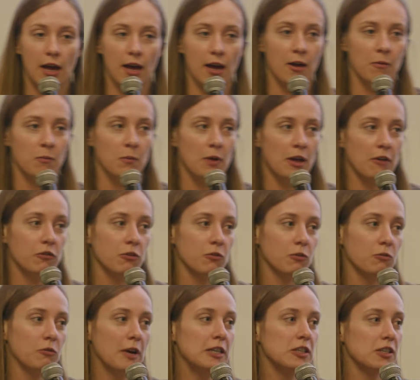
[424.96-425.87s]
um, if
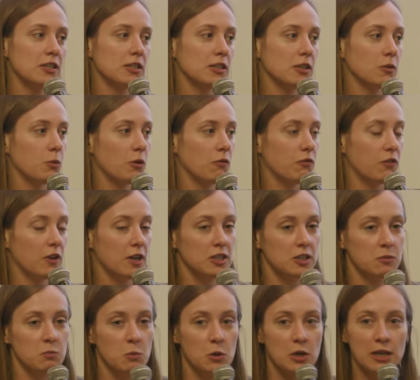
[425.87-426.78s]
you're registered with
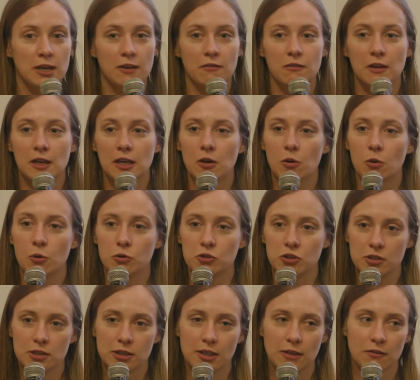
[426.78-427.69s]
Virgin Money Giving or
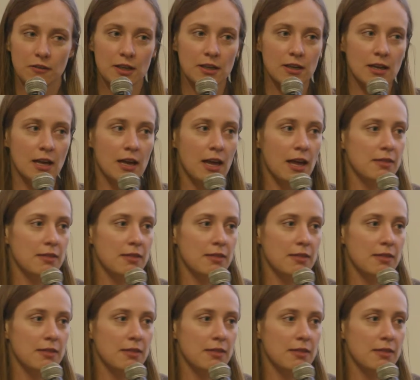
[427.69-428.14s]
Just Giving,